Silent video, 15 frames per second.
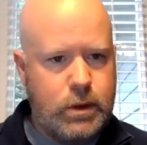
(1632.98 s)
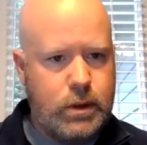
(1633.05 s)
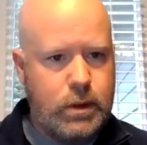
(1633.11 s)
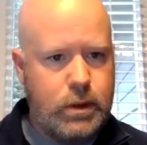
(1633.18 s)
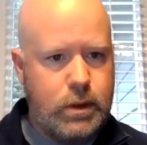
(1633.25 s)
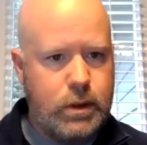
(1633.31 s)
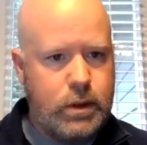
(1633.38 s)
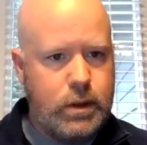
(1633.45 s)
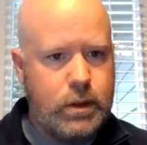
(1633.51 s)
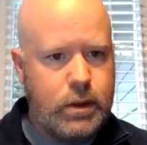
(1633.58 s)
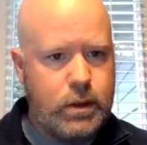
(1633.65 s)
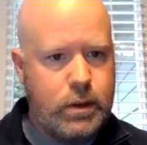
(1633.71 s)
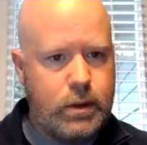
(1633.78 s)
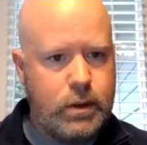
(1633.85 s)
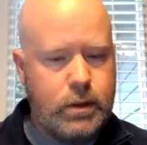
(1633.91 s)

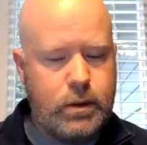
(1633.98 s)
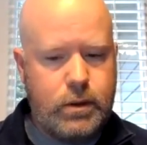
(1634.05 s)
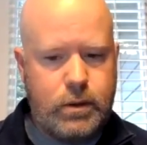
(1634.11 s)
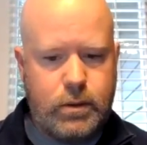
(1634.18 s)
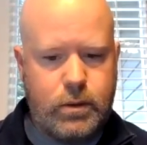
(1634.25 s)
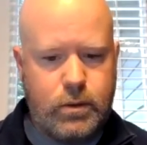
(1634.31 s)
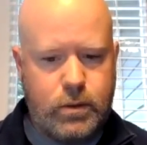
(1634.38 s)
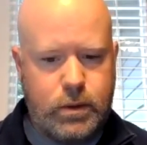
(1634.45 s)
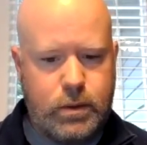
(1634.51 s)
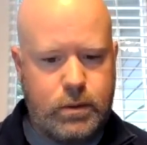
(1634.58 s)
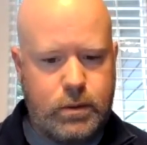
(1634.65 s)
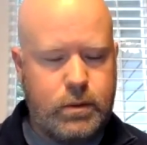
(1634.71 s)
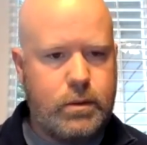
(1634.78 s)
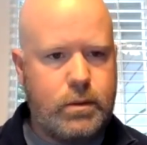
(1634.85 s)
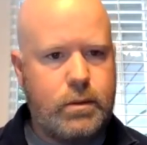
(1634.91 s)

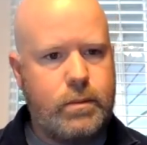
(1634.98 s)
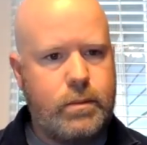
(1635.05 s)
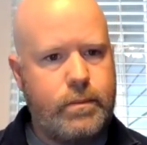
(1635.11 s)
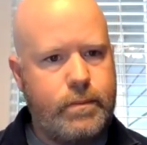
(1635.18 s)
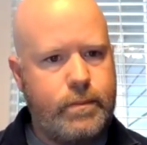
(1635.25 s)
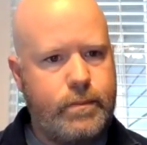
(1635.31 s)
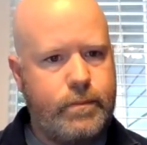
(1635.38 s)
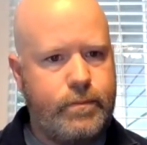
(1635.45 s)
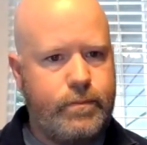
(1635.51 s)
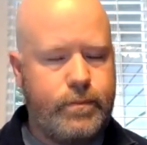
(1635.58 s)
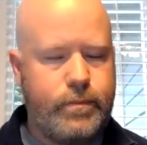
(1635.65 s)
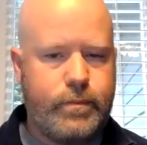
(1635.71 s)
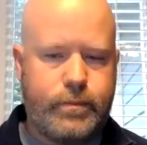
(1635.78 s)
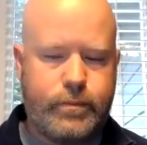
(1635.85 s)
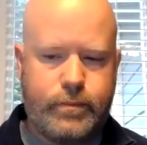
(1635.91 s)

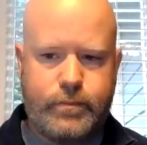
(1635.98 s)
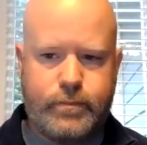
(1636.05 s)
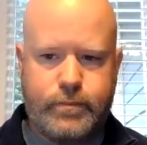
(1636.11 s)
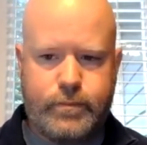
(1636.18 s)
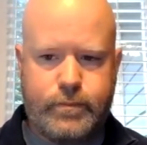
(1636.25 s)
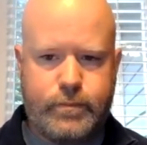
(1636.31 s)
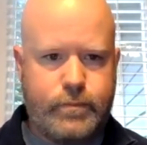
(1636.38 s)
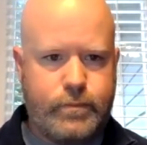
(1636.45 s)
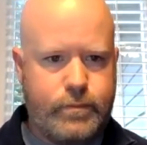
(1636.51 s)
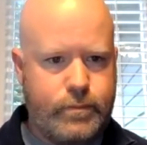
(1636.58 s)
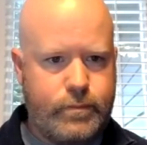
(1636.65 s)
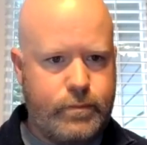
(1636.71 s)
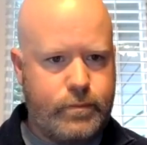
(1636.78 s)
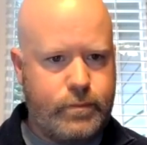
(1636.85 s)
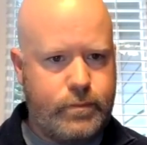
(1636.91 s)

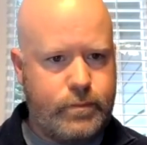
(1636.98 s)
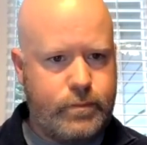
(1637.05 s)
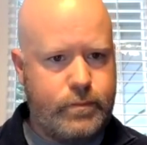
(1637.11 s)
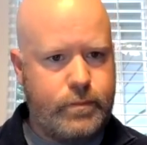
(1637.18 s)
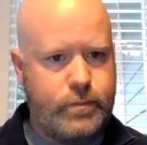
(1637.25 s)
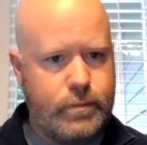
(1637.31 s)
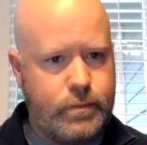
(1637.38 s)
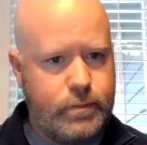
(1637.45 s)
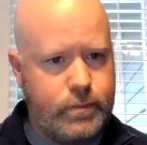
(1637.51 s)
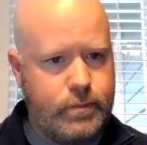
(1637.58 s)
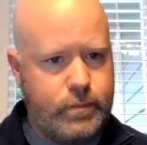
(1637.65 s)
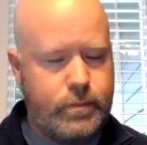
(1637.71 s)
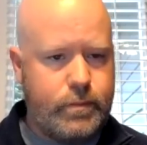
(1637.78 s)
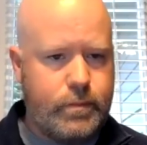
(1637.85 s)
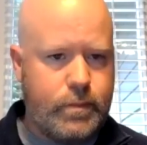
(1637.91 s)

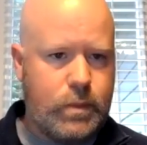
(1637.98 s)
(silent)